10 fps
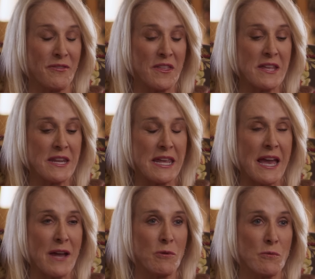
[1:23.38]
Then he
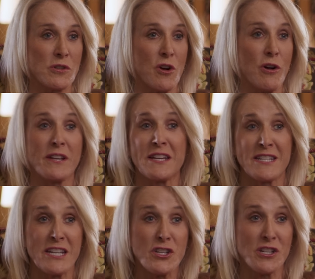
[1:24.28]
had what was called a
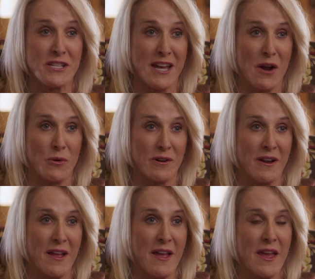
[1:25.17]
teaching tower.
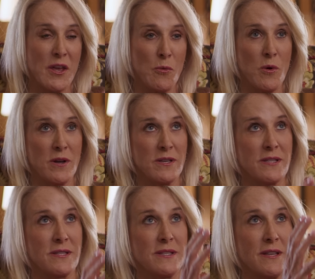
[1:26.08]
It
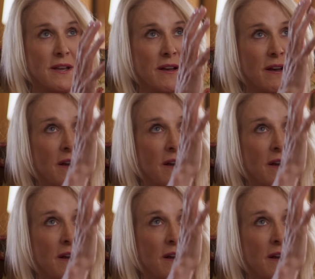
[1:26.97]
was a